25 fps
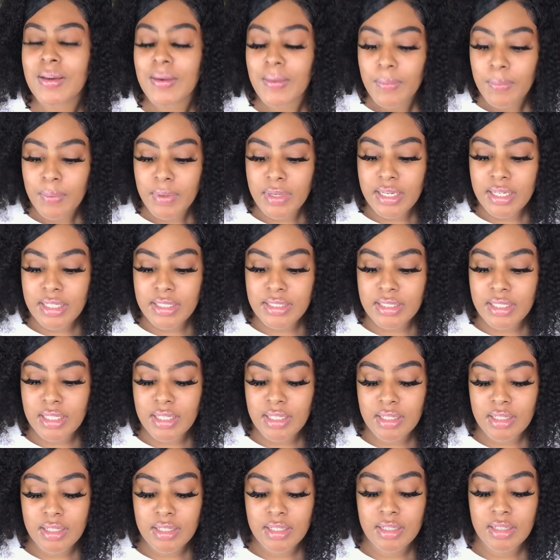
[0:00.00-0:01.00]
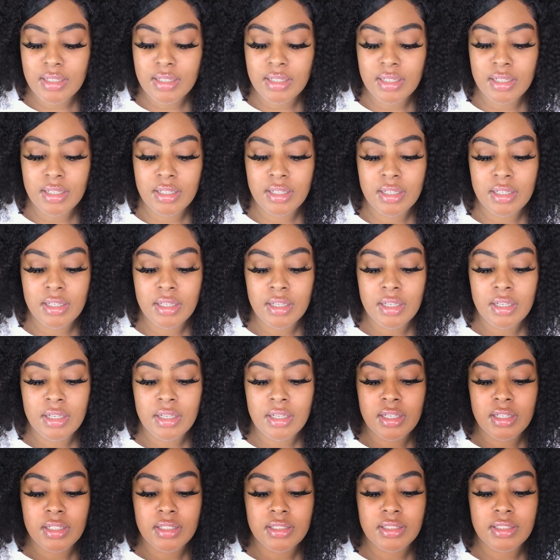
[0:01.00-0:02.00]
What is it?
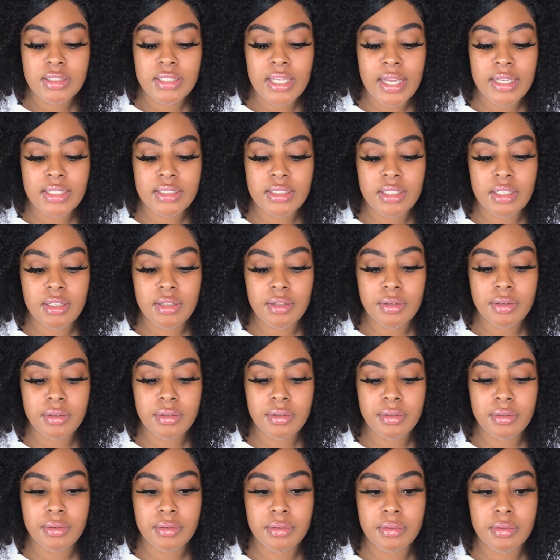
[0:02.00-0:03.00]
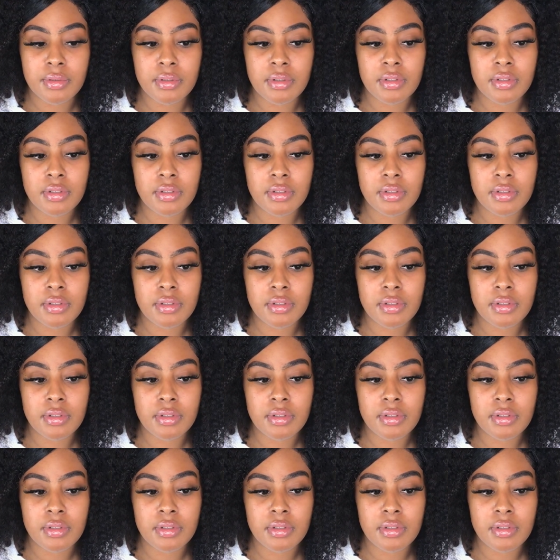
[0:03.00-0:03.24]
Sexy, cool.